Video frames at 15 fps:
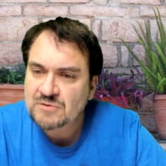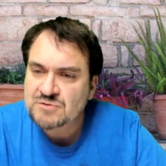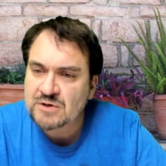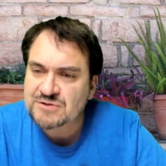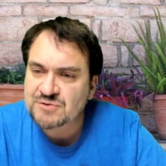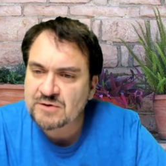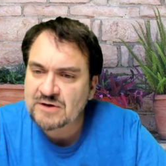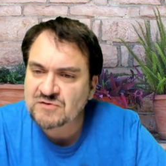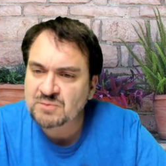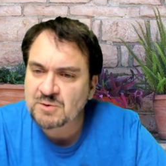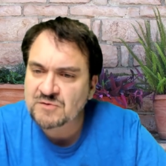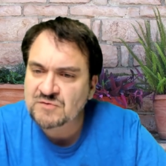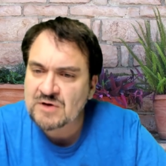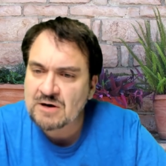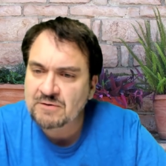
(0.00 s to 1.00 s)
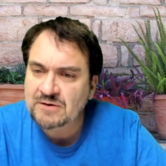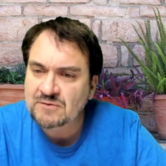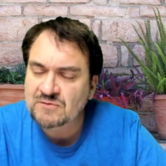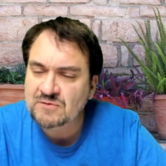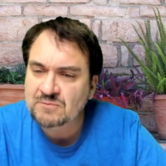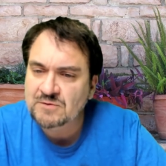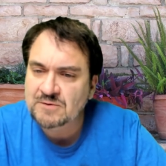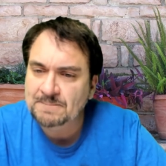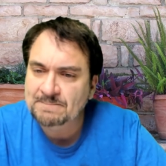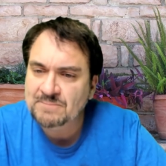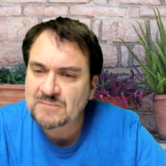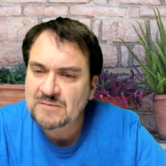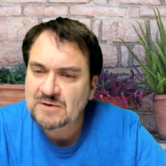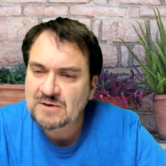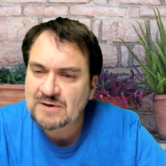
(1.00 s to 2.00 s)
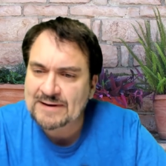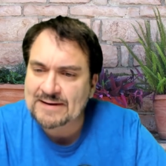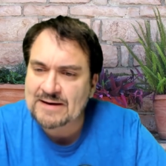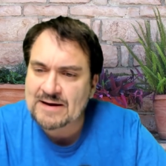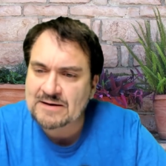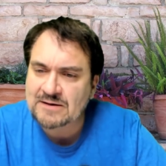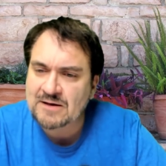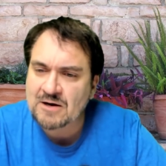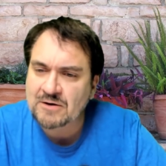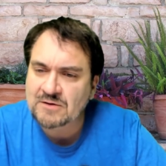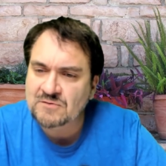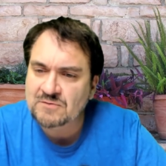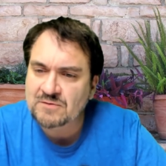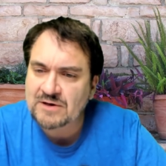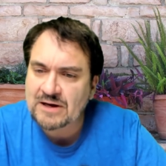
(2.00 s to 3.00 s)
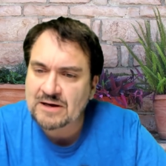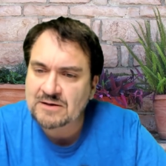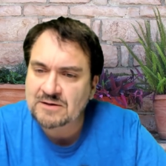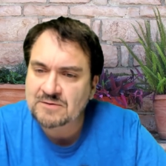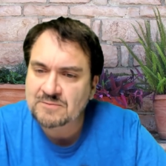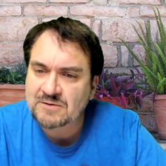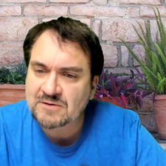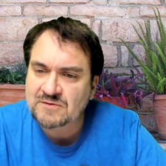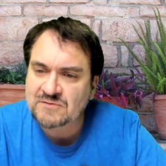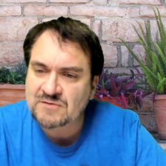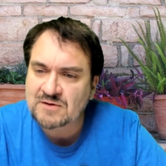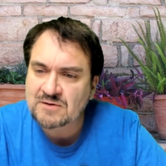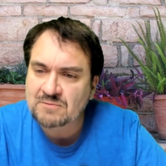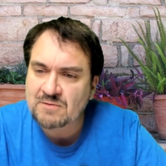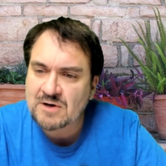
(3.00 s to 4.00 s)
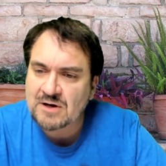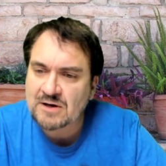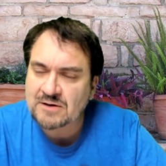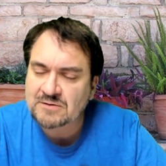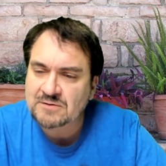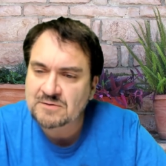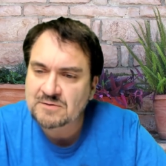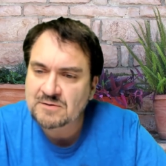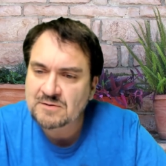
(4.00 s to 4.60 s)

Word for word: Treasure experts, how are you doing? Hey Annie, how are you doing, Annie? Good to see you on.